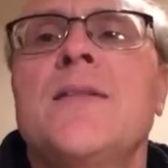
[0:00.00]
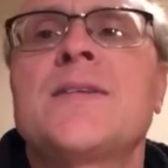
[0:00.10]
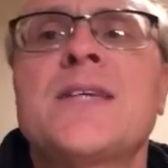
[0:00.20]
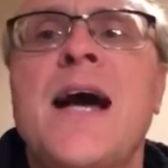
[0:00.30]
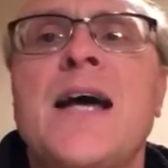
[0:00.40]
the
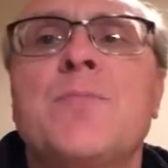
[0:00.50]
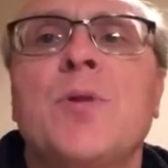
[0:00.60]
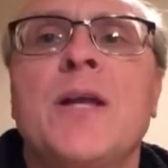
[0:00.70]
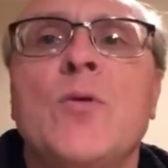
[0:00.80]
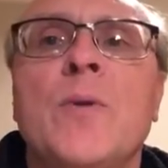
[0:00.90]
side
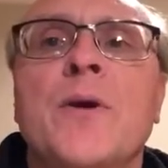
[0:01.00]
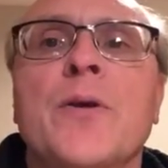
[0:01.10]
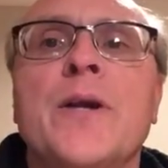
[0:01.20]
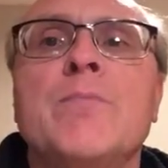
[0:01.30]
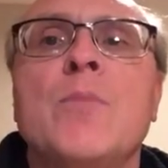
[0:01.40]
play winner
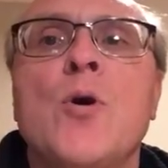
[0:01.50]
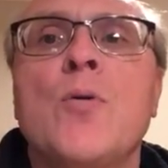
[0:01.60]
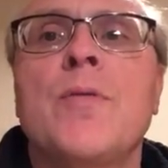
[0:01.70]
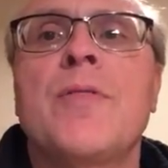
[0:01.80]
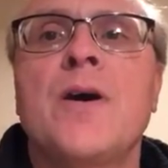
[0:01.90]
in
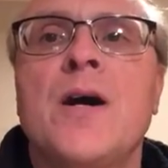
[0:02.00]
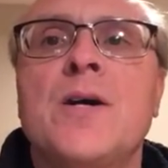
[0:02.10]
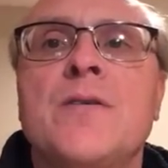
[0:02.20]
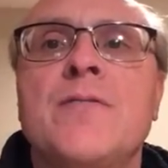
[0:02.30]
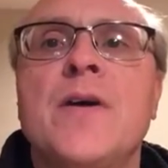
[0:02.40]
both
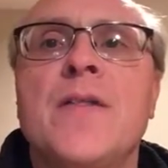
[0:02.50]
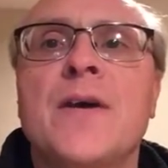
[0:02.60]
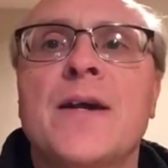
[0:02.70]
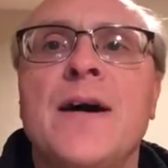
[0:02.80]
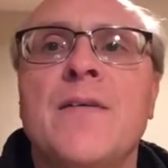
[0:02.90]
of
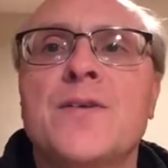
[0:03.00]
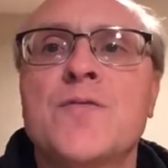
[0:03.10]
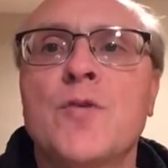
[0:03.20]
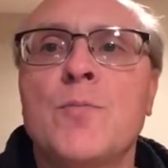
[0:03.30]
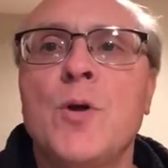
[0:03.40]
the college
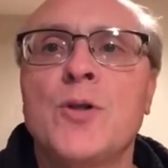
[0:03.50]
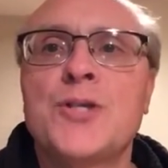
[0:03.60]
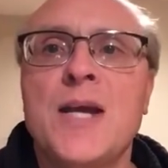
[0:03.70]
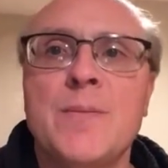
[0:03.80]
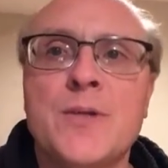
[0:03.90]
football
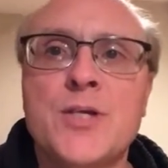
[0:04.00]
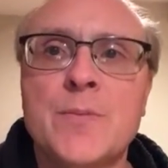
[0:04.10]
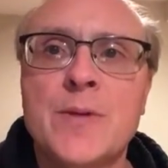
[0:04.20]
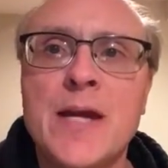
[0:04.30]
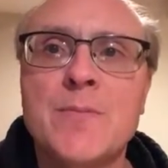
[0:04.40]

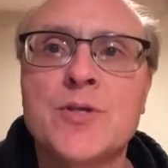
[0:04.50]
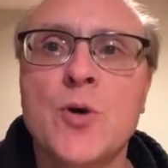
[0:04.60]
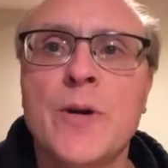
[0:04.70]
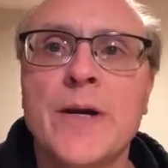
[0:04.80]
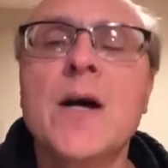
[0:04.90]
championship games
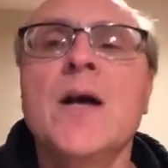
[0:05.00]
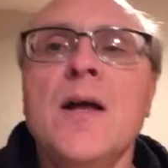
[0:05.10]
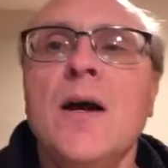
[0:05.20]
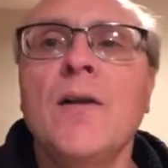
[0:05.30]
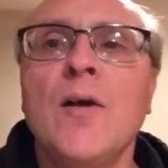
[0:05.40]
going
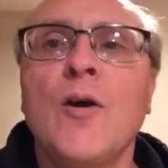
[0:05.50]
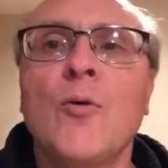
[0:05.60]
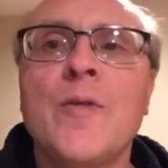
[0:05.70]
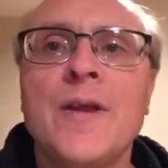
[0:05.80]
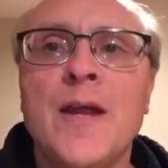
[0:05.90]
along
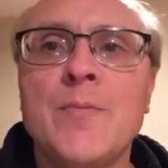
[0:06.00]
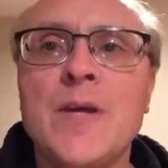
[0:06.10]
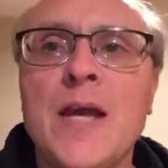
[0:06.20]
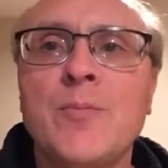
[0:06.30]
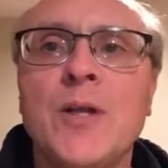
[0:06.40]
with an
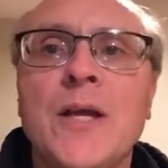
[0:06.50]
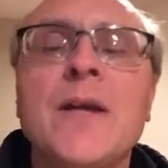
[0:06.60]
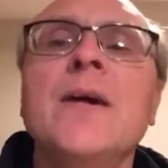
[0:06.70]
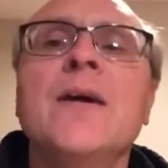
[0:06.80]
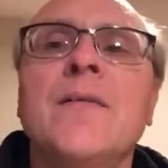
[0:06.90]
NBA
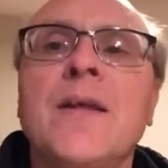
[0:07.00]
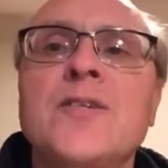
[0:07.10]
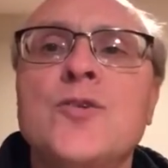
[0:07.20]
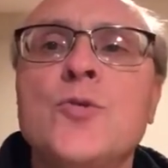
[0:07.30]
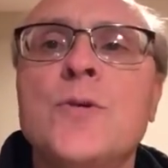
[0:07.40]
play.
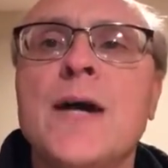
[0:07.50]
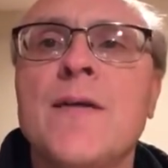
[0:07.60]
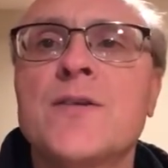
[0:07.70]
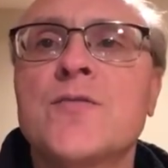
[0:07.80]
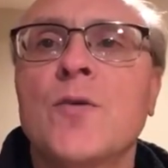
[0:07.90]
That's two
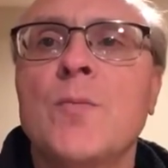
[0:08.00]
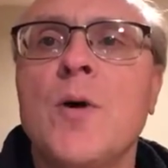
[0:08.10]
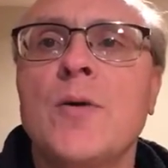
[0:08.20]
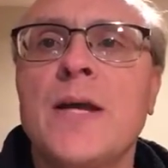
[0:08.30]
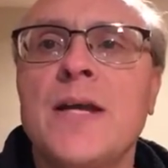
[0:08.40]
college
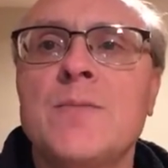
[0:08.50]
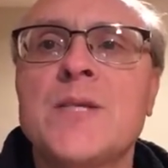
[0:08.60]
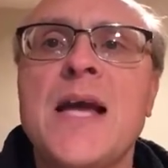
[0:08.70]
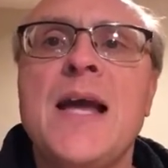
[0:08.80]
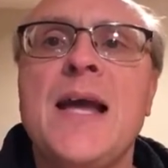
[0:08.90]
football
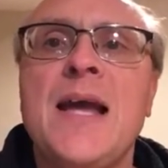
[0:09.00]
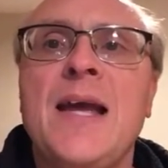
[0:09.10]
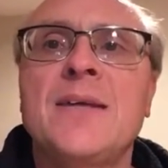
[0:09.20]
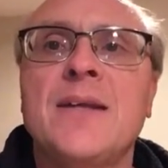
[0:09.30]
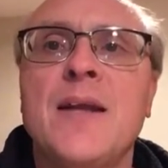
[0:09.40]
games
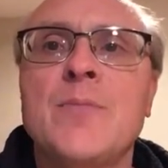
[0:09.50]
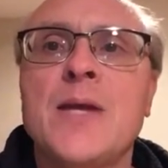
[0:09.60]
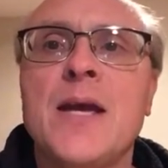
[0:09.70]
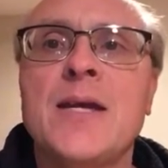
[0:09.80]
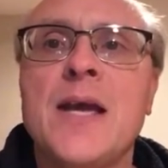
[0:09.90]
and an
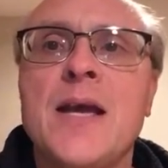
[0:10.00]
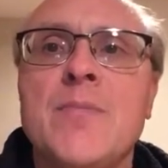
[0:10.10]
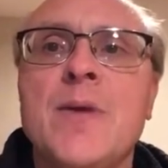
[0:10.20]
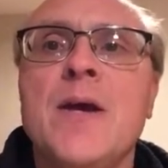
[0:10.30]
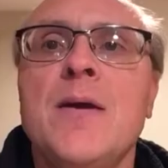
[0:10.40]
NBA
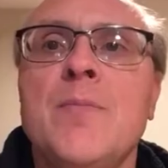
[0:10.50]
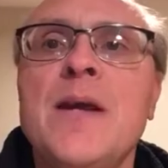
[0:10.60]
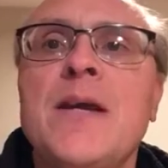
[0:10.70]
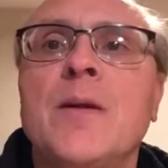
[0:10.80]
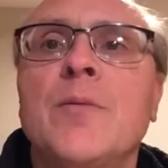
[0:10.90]
game,
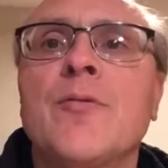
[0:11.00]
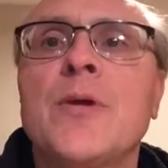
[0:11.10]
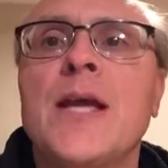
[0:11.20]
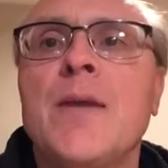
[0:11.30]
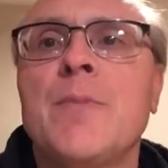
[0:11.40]
making up the
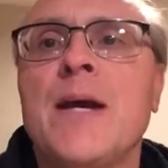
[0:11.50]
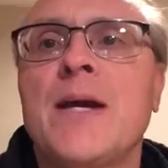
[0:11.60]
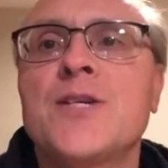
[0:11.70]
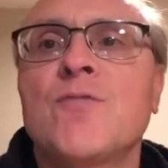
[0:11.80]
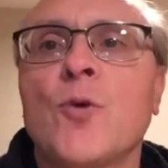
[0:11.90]
three-game
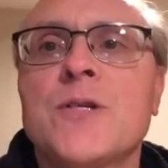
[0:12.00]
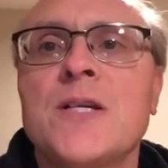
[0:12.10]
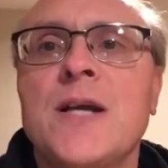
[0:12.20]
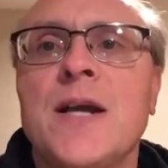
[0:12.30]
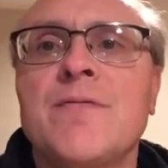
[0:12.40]
package,
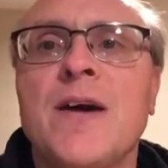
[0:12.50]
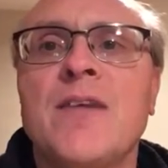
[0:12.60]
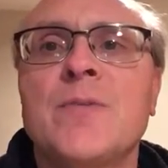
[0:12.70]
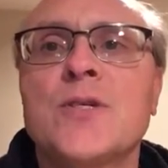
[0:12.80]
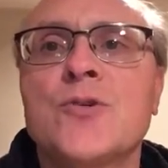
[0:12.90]

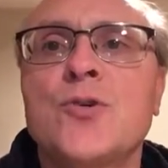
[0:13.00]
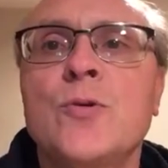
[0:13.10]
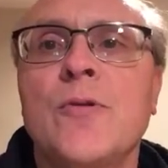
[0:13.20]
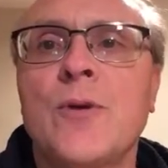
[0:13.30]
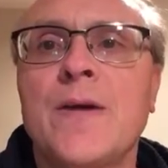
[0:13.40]
$14.95, must go
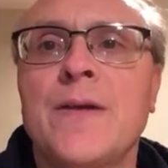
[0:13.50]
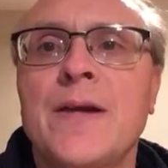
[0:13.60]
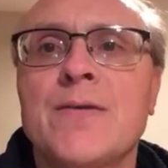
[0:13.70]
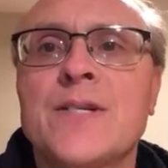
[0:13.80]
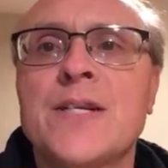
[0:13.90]
2 or 3 on the
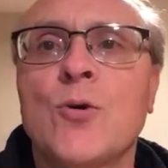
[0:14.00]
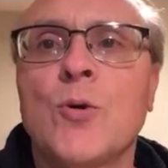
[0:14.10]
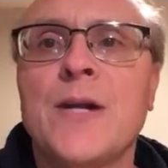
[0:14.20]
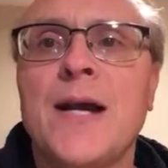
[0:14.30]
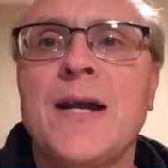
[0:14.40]
guarantee
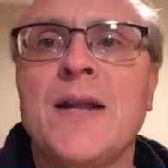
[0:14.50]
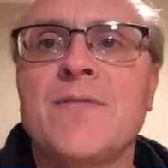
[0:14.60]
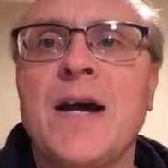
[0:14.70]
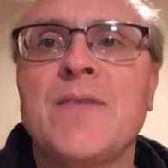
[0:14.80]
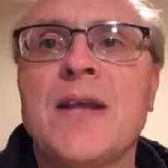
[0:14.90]
or
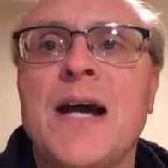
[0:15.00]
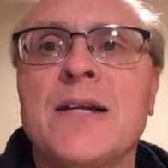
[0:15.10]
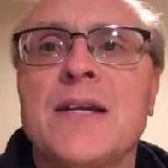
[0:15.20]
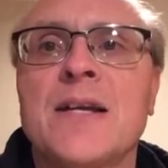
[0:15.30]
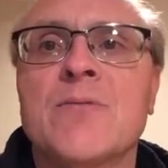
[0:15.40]
$9.95
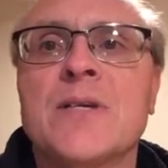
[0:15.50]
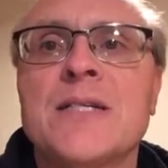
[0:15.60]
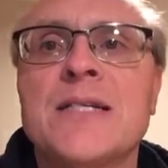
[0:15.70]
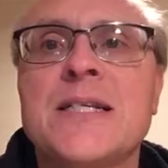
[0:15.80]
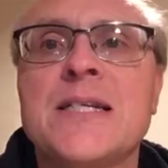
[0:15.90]

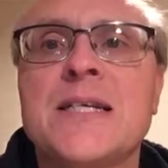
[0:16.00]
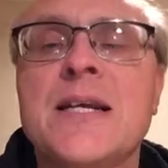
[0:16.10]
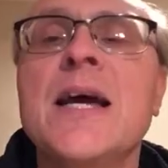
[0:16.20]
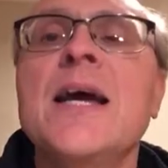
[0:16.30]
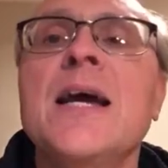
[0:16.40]

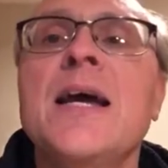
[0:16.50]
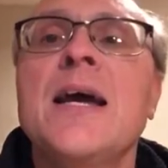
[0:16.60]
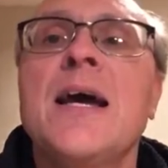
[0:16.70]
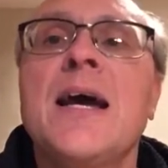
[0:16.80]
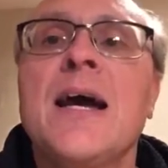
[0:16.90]
non-guaranteed.
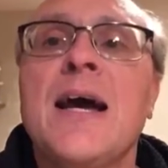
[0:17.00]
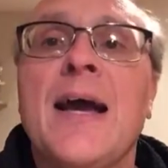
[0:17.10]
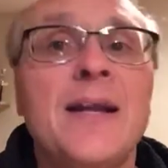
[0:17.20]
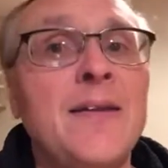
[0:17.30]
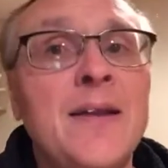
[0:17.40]

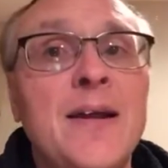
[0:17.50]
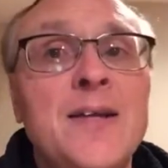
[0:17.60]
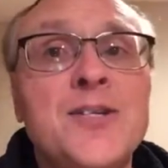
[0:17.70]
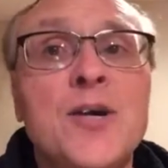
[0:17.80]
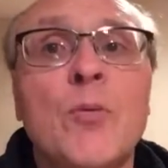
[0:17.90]
And in the
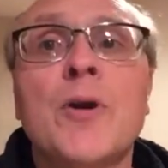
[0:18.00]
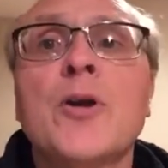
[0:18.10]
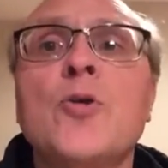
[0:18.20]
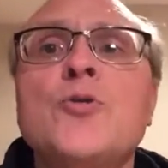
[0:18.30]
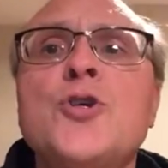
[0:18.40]
NHL, we're going
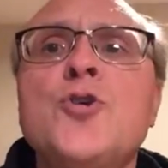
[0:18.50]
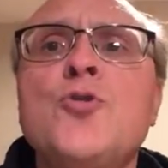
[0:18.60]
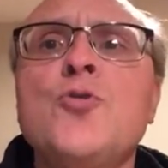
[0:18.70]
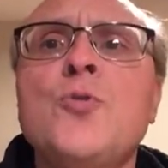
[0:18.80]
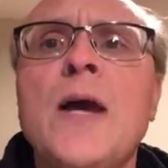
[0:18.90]
to go
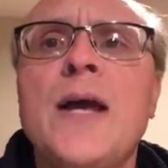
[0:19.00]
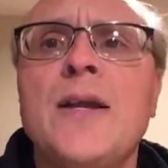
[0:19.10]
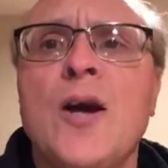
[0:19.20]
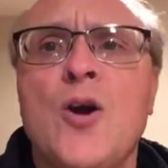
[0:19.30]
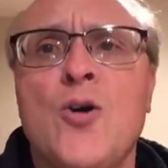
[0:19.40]

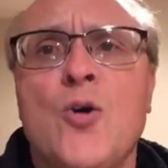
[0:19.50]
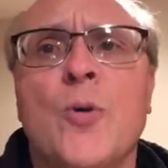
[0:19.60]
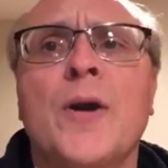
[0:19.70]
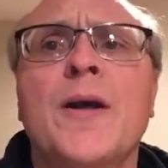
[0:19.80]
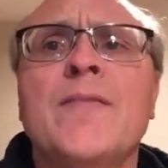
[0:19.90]
2-0.
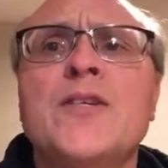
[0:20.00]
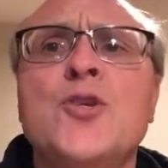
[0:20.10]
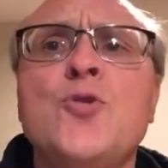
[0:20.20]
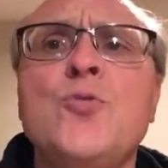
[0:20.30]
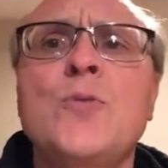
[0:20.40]
We're going to have a
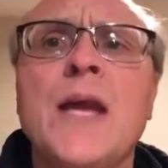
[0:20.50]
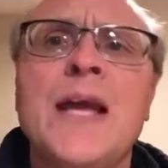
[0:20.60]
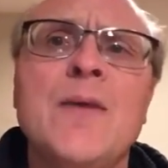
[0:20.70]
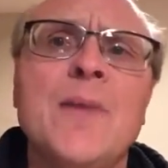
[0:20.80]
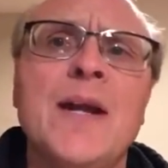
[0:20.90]

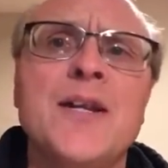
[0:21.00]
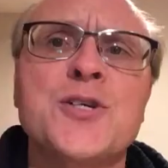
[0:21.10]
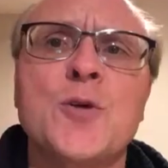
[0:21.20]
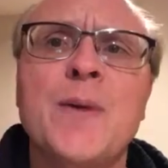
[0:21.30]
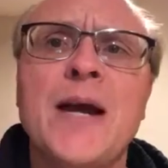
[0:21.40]
two-game
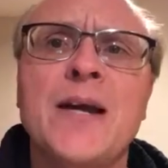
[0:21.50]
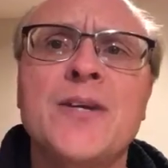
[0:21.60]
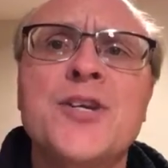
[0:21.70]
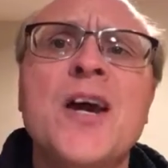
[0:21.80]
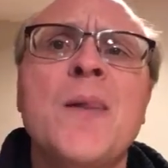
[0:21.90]
NHL
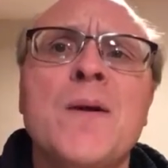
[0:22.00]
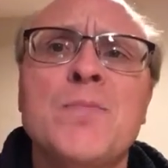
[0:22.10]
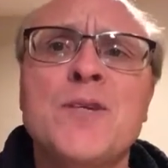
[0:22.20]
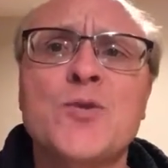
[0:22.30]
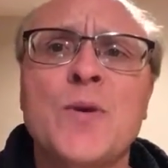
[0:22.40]
package.
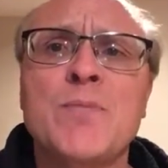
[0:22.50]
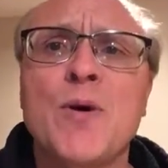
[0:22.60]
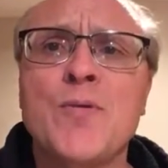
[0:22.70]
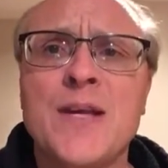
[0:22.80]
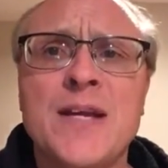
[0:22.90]
Must win
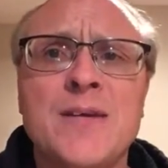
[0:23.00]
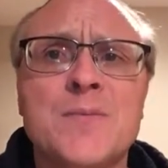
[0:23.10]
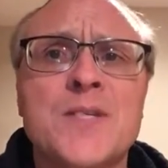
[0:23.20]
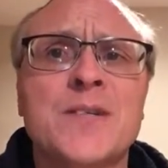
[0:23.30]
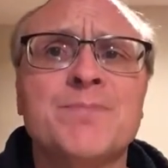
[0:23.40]
both
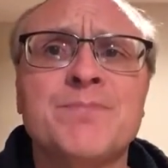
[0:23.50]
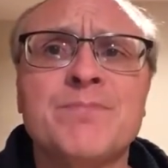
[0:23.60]
games